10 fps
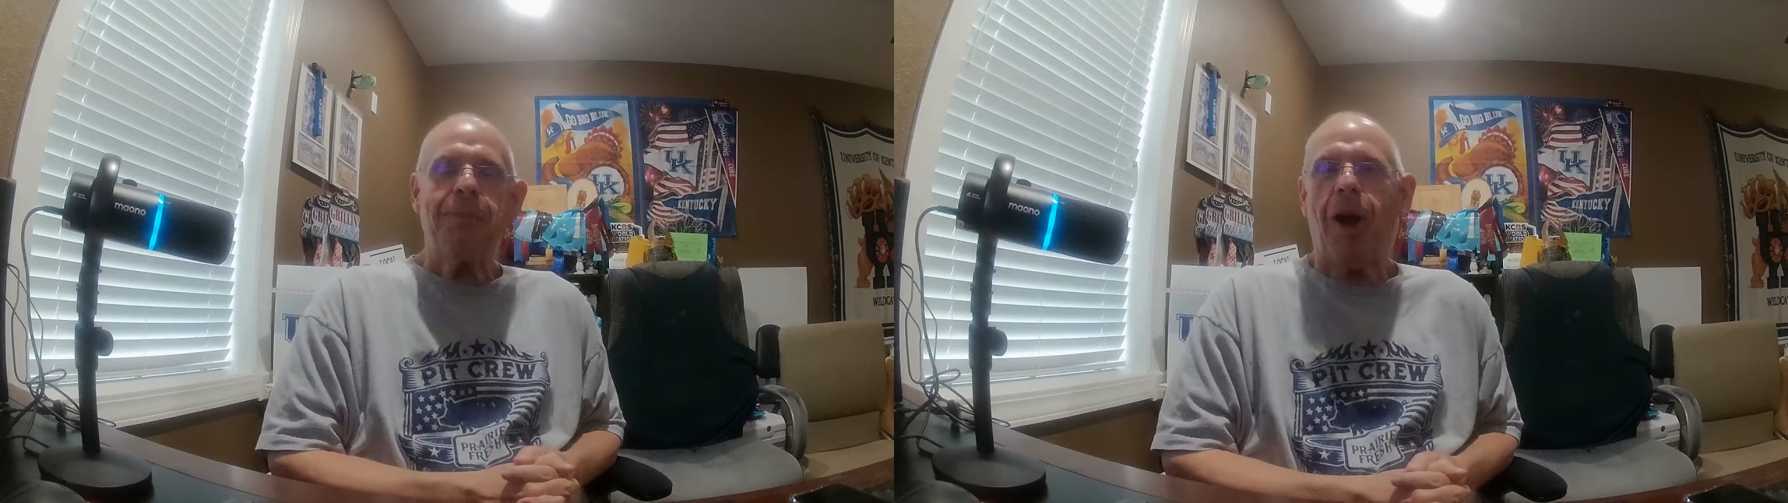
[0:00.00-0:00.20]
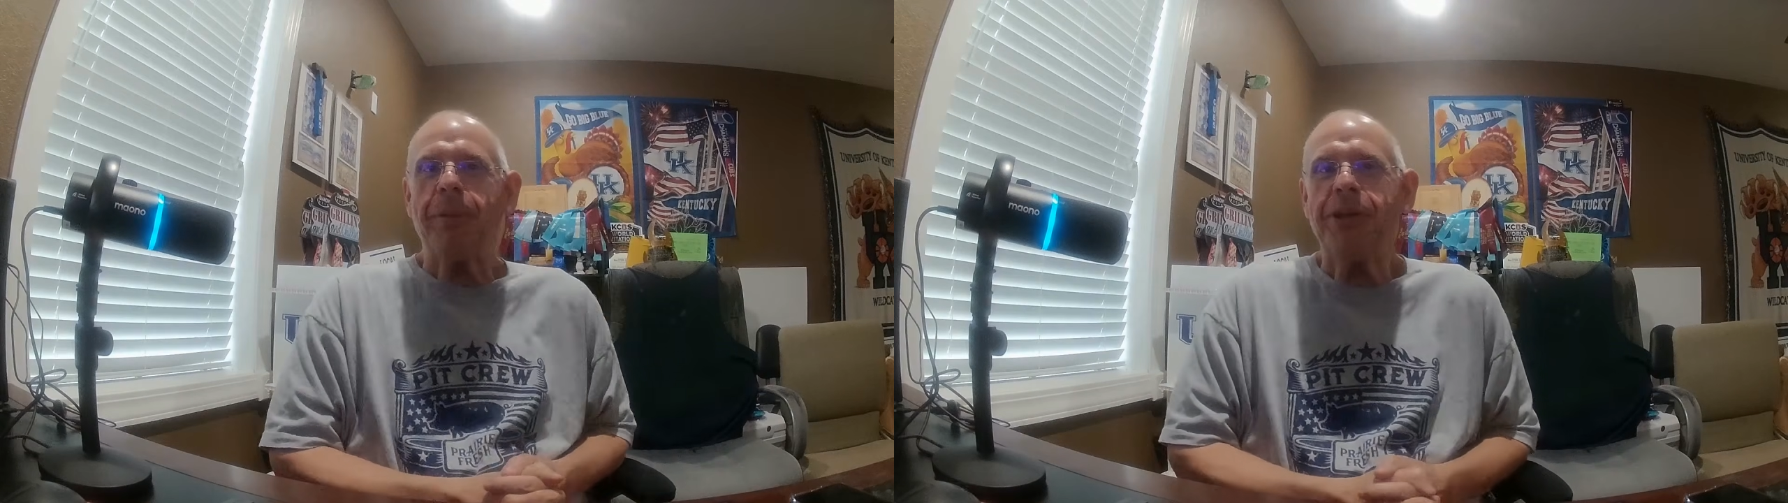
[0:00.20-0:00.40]

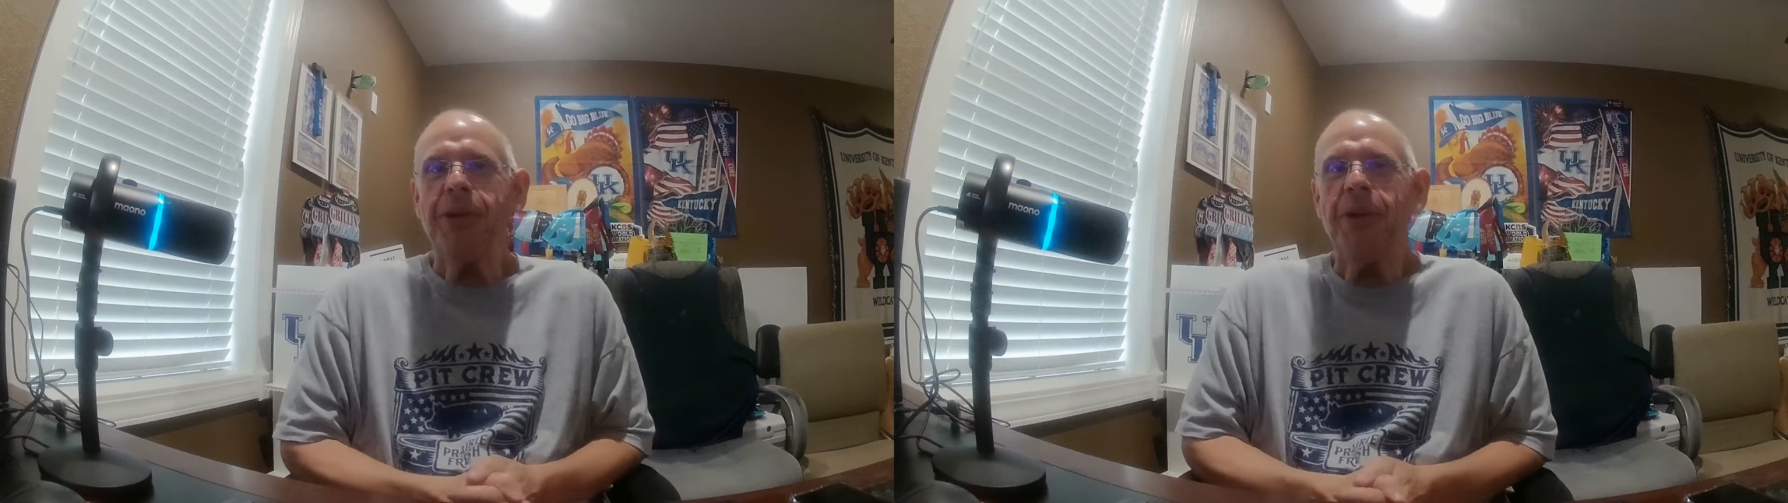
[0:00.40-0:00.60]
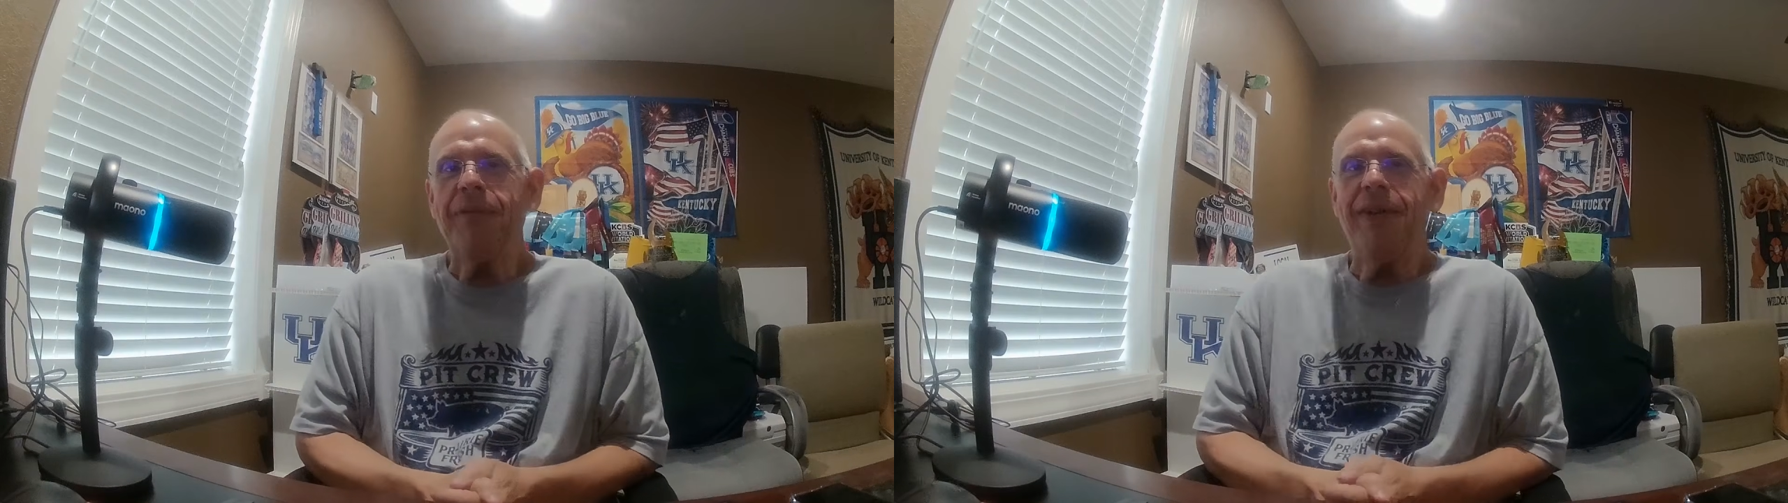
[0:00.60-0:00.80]

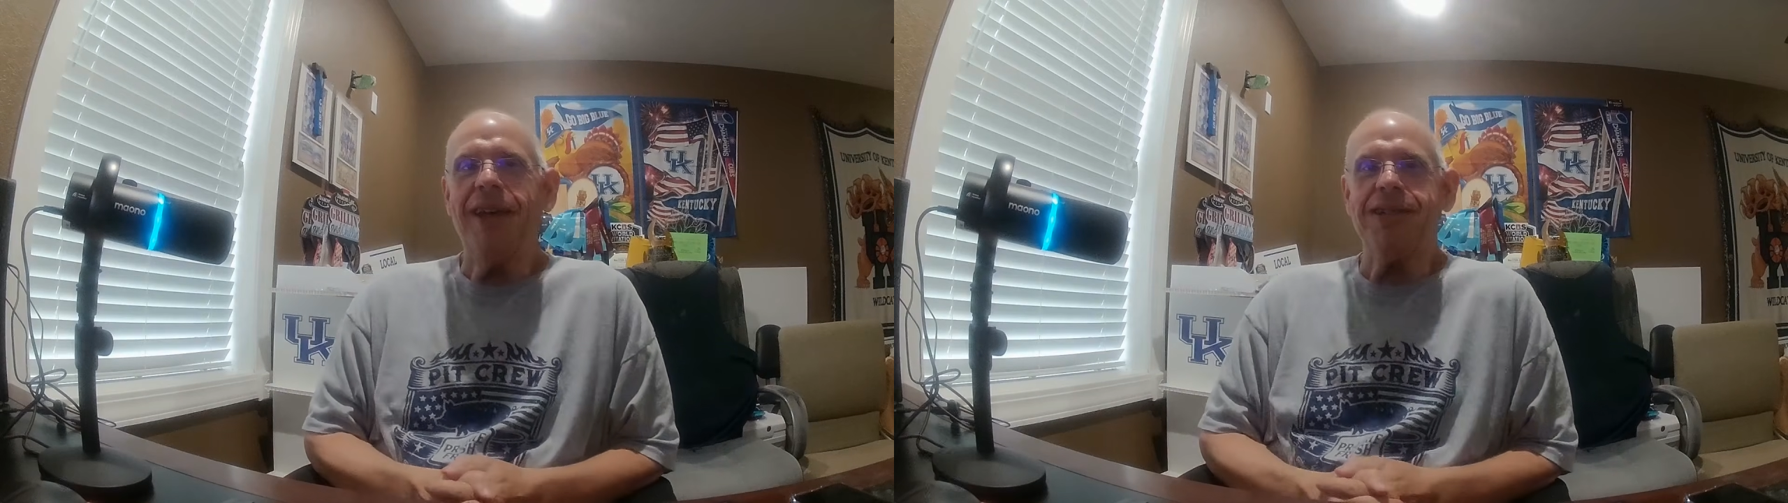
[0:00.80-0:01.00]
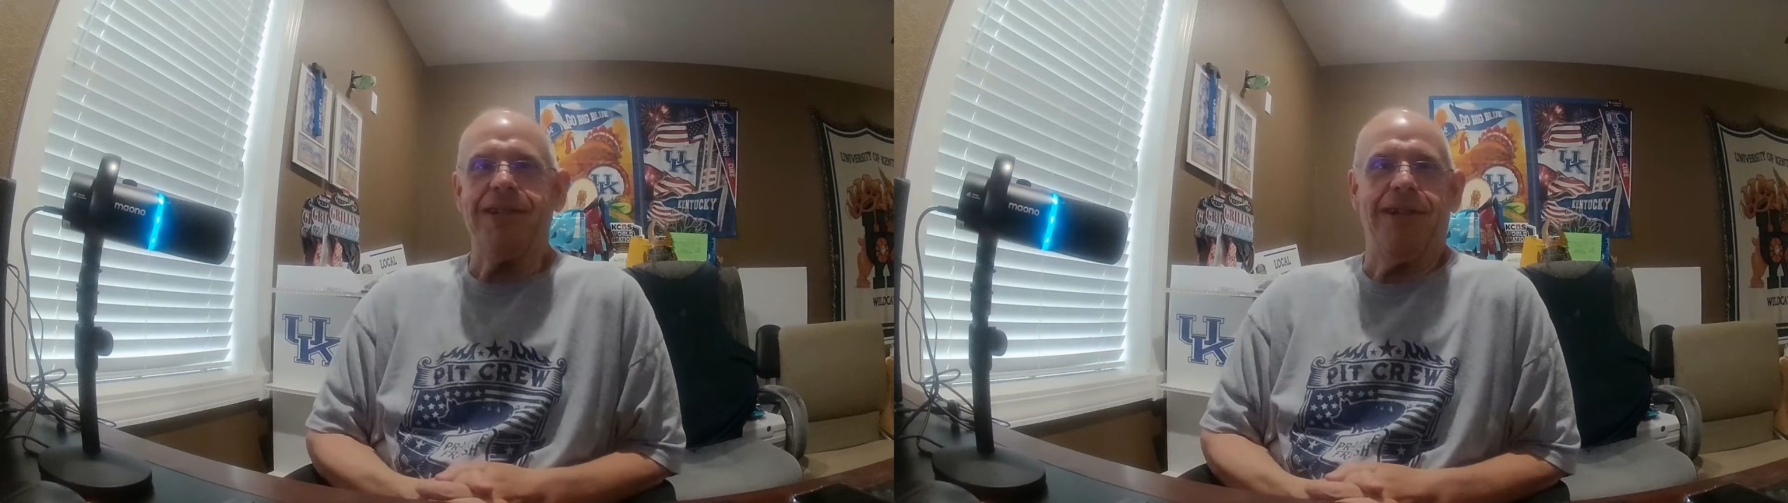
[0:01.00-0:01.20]
Barbecue
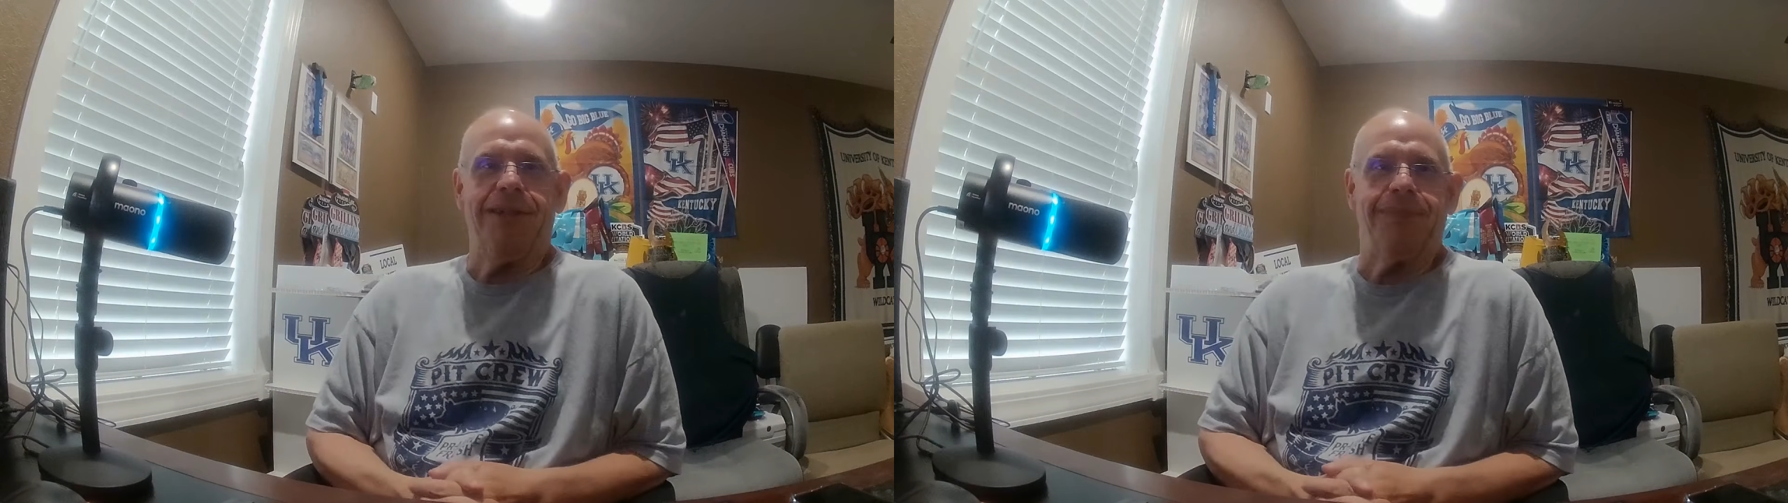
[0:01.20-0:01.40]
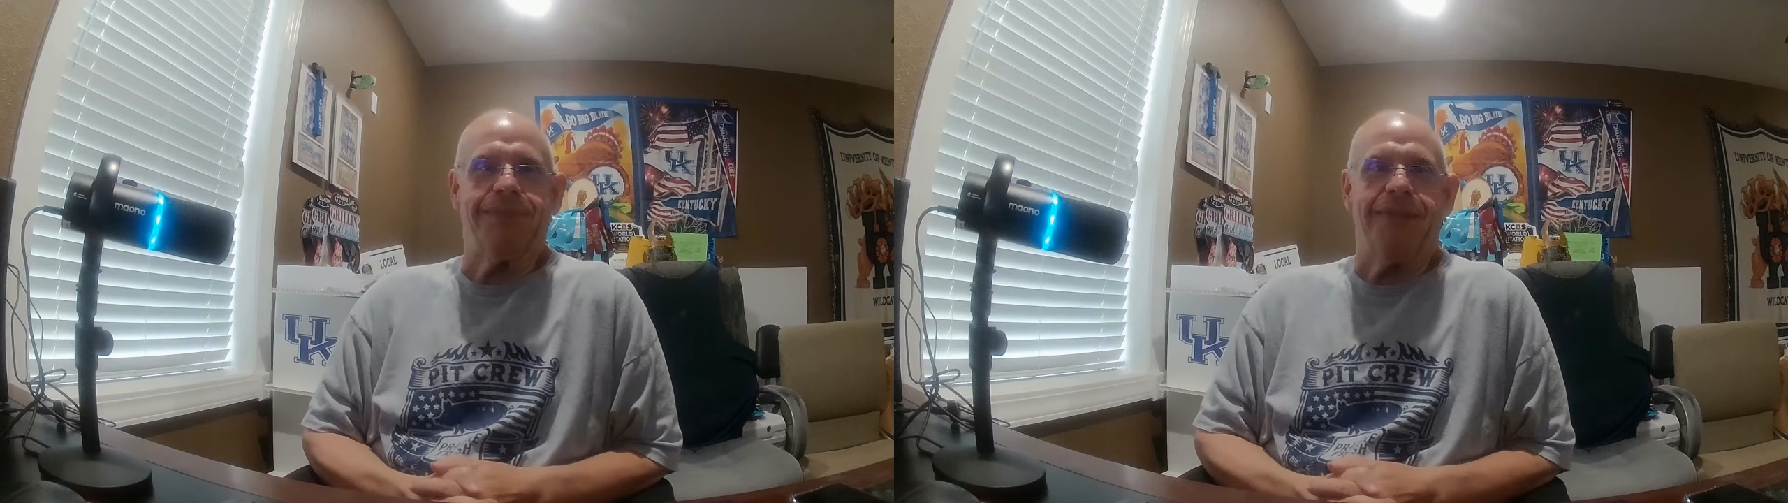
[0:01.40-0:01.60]
Investor.